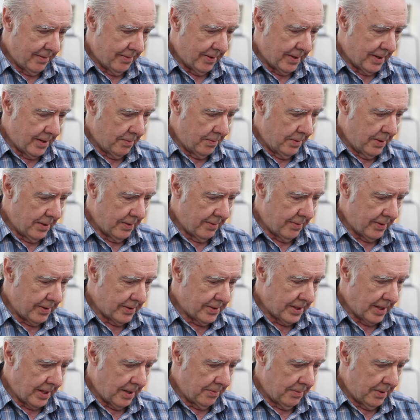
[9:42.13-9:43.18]
for the beautiful
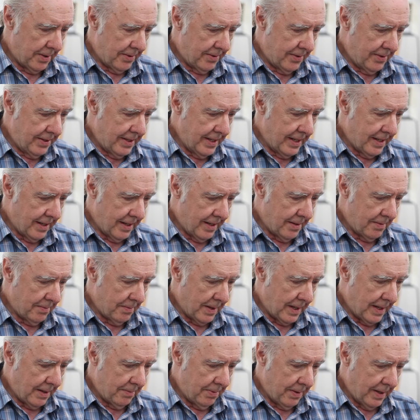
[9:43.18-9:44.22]
job you did on
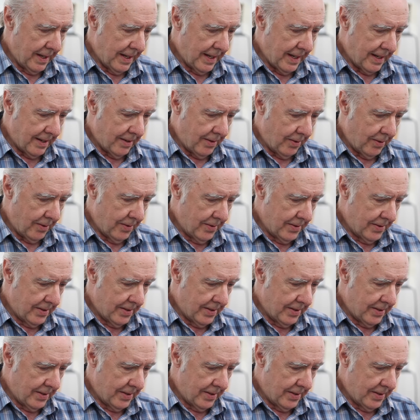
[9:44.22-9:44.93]
my piano.